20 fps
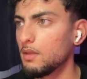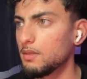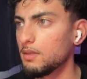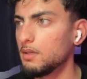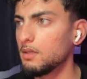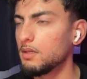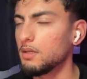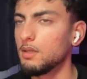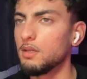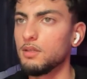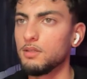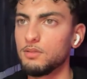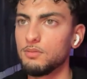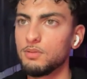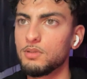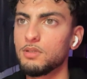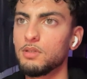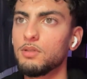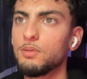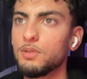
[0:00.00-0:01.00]
think it is,
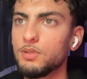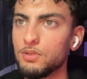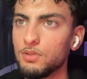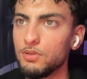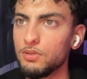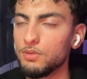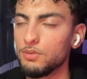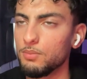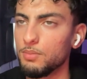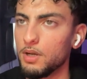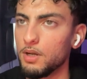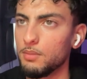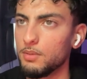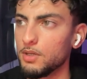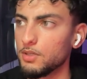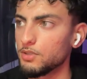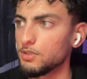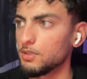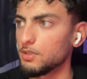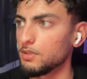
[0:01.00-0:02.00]
because otherwise you couldn't do it
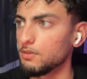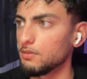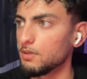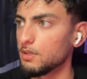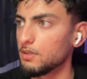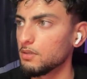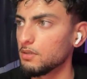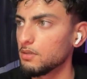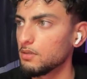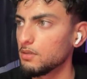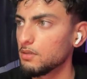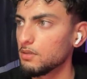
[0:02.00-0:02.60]
parametrically, right?